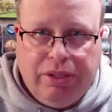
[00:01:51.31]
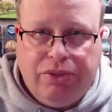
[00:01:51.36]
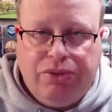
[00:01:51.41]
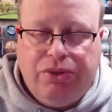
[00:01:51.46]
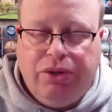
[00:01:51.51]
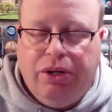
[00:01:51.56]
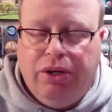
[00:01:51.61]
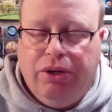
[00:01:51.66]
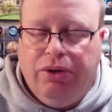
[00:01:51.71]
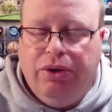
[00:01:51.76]

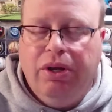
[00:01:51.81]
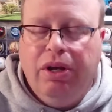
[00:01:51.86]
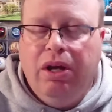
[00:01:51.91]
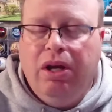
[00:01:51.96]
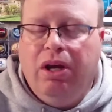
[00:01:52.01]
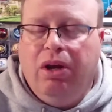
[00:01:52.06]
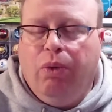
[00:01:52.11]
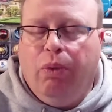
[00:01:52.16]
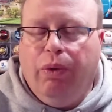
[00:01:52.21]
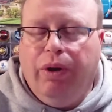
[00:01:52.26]
So
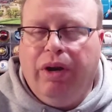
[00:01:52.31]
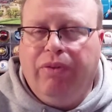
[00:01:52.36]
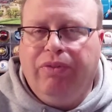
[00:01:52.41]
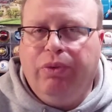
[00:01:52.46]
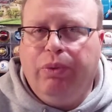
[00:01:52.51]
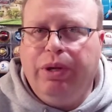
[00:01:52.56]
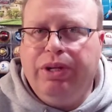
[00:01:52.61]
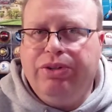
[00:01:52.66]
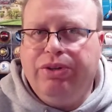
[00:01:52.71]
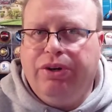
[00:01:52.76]
whatever
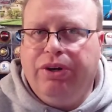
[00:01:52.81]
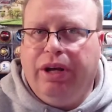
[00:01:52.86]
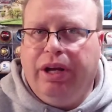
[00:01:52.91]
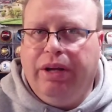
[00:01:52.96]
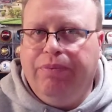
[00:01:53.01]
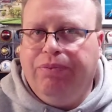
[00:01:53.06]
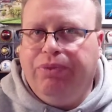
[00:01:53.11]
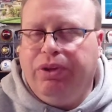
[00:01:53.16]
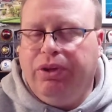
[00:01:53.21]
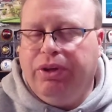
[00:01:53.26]
we turn
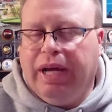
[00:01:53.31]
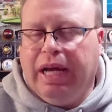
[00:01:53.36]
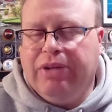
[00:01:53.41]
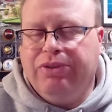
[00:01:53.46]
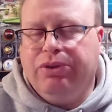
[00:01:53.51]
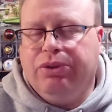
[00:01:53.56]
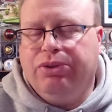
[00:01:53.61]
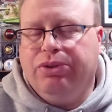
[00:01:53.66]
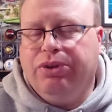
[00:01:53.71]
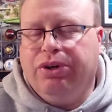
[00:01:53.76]
in, you guys
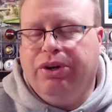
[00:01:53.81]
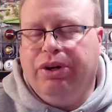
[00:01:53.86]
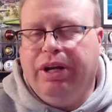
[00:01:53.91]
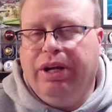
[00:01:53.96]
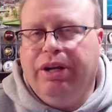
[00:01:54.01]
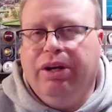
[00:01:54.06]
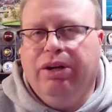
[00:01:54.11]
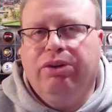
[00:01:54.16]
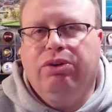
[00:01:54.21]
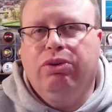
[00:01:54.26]
will turn in
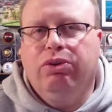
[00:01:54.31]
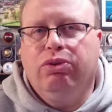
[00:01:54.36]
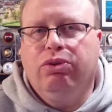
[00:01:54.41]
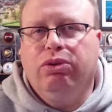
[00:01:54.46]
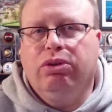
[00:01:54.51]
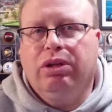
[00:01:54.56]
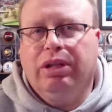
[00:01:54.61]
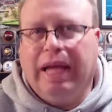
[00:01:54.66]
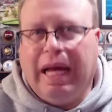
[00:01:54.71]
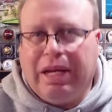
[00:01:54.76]
on Google
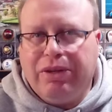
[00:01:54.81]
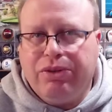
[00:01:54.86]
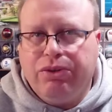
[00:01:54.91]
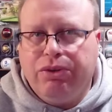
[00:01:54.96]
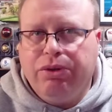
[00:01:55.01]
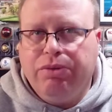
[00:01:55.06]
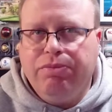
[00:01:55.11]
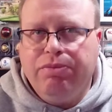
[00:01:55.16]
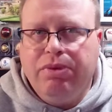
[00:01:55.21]
Classroom.